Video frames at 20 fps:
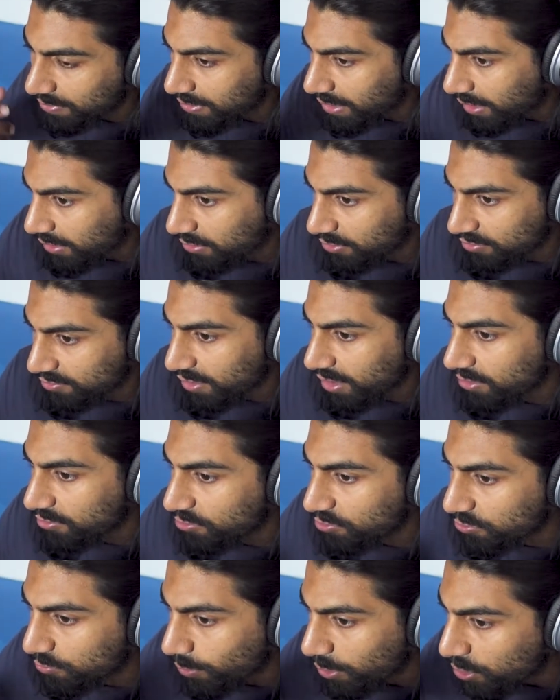Like you
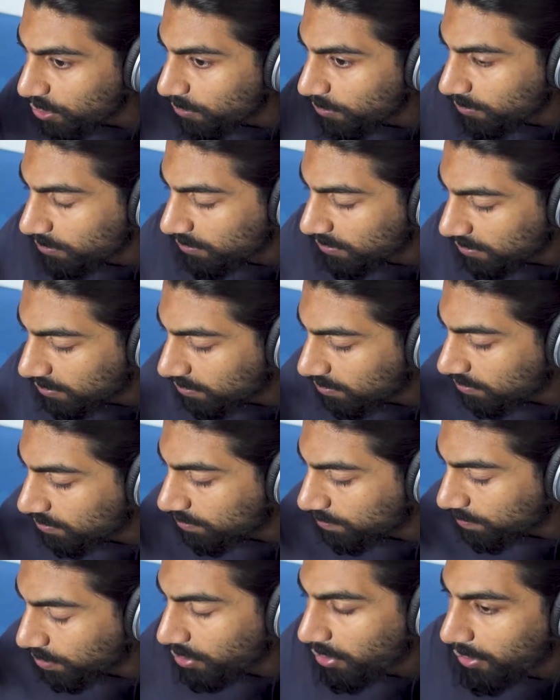said, when you
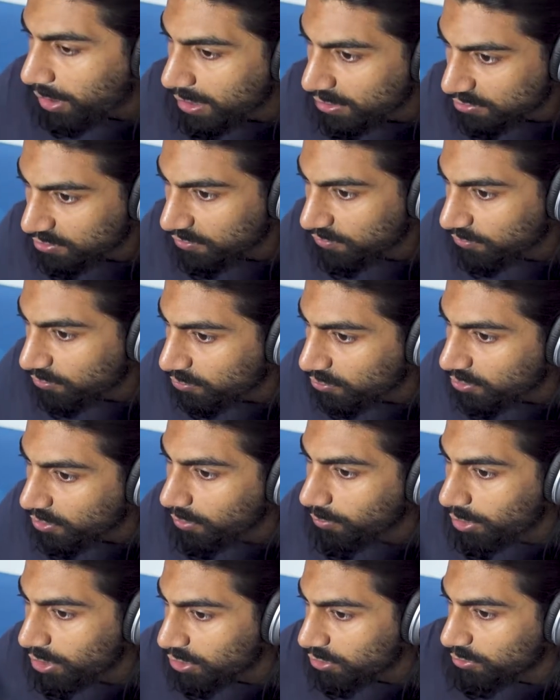pray to the food
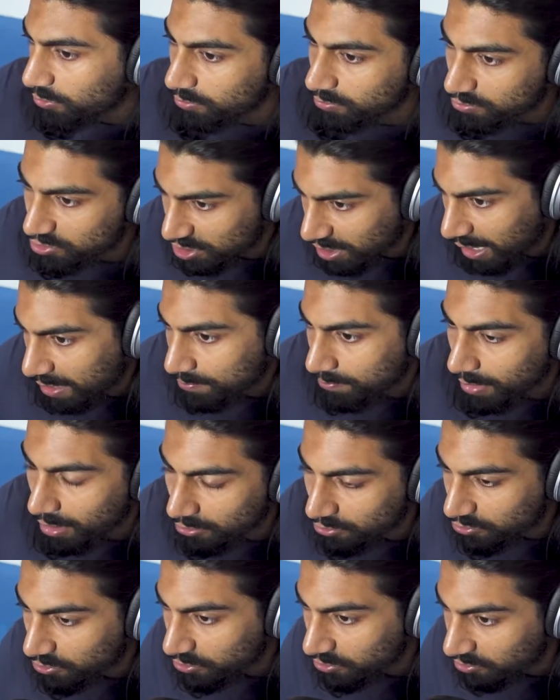or when you chant
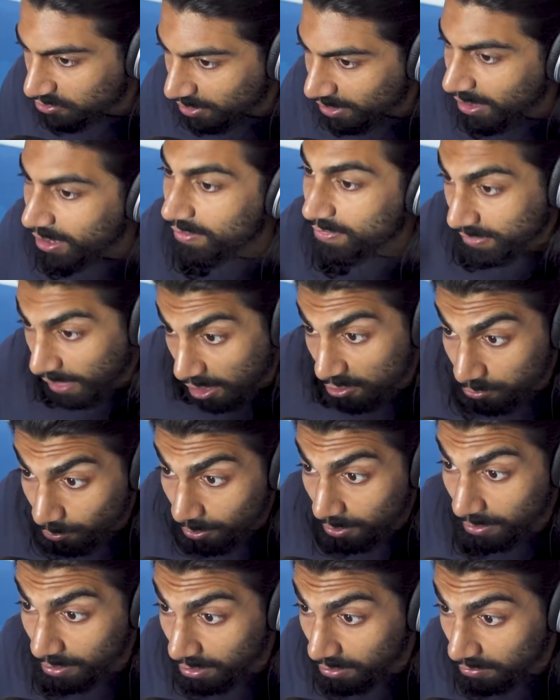mantras, that's
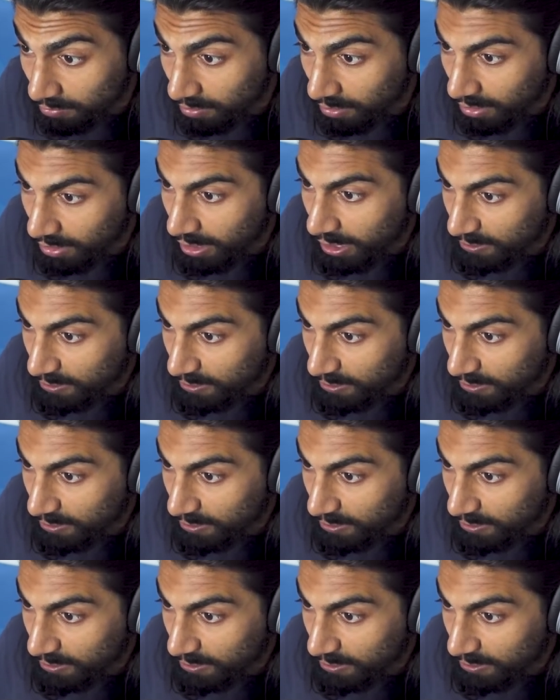where it is.